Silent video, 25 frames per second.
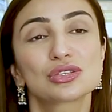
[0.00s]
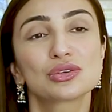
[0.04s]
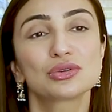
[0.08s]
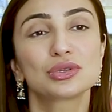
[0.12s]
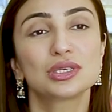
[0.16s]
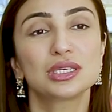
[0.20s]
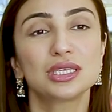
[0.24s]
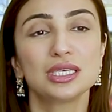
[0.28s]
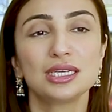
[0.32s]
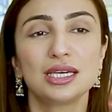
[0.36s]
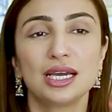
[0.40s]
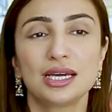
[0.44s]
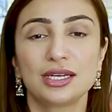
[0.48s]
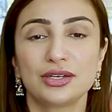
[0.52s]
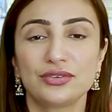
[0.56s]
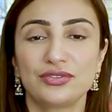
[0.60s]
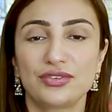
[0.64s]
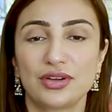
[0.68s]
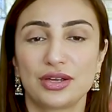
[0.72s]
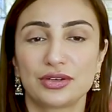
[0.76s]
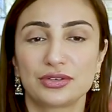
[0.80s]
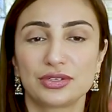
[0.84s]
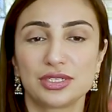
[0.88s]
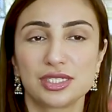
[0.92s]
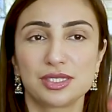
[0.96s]
So he kind of
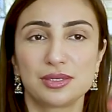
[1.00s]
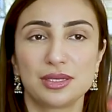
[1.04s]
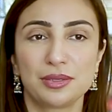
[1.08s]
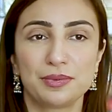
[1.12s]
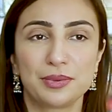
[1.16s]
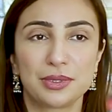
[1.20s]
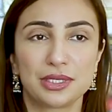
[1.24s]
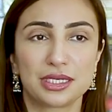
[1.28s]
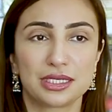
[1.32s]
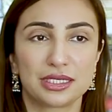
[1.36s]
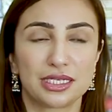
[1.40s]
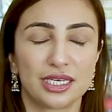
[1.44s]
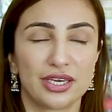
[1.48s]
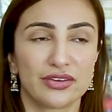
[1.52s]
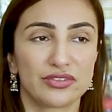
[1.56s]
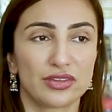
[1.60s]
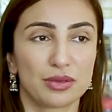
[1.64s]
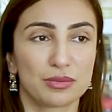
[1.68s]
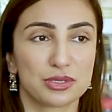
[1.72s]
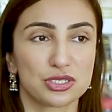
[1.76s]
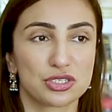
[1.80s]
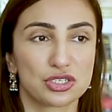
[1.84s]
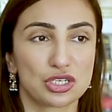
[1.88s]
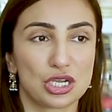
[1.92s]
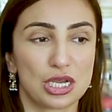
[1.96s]
found these people and gave
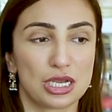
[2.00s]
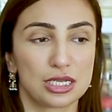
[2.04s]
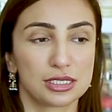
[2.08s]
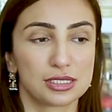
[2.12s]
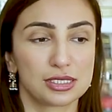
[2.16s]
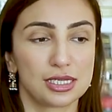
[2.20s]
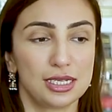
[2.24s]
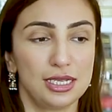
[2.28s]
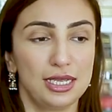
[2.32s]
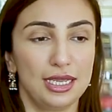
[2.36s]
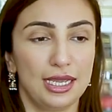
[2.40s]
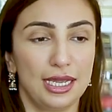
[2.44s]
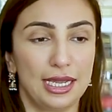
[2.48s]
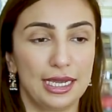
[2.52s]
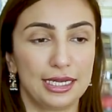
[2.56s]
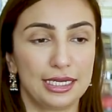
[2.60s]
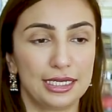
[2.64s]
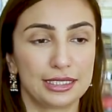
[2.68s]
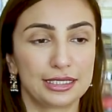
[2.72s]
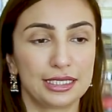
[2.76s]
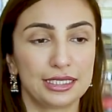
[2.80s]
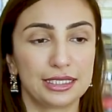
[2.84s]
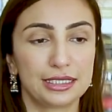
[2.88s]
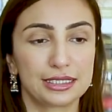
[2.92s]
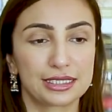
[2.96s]
them a chance. And
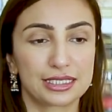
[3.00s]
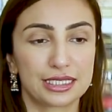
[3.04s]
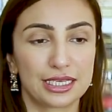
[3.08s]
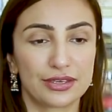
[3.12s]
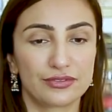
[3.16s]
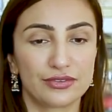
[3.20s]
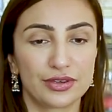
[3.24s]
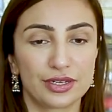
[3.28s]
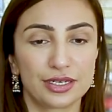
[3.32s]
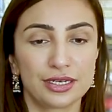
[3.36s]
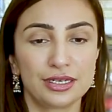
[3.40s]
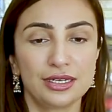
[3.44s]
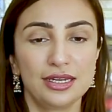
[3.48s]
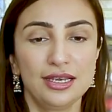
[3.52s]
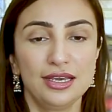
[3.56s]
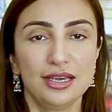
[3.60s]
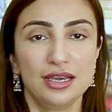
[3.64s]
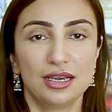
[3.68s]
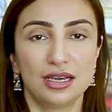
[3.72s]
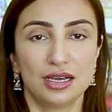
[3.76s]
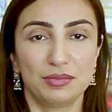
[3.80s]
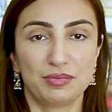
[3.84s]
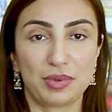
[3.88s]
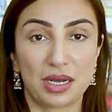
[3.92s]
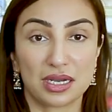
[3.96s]
I think it's given
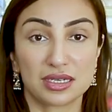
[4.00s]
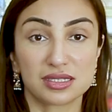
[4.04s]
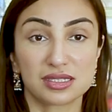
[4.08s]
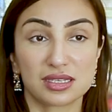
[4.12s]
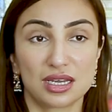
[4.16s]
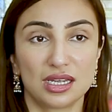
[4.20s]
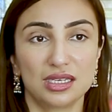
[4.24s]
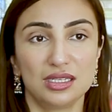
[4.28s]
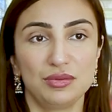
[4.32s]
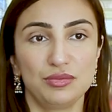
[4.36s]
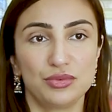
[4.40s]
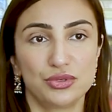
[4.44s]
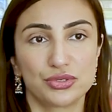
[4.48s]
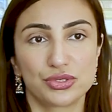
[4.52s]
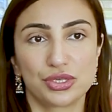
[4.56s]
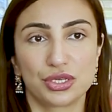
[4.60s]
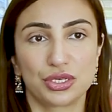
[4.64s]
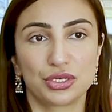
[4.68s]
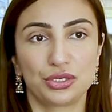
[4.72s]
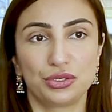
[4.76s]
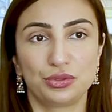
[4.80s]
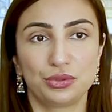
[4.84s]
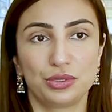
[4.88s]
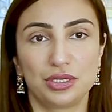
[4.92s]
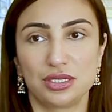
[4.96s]
Pakistani
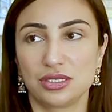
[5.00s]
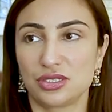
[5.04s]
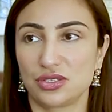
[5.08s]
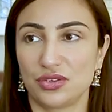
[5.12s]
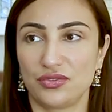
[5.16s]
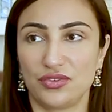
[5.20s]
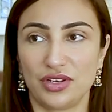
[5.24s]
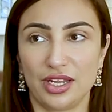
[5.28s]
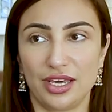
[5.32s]
music a new lease of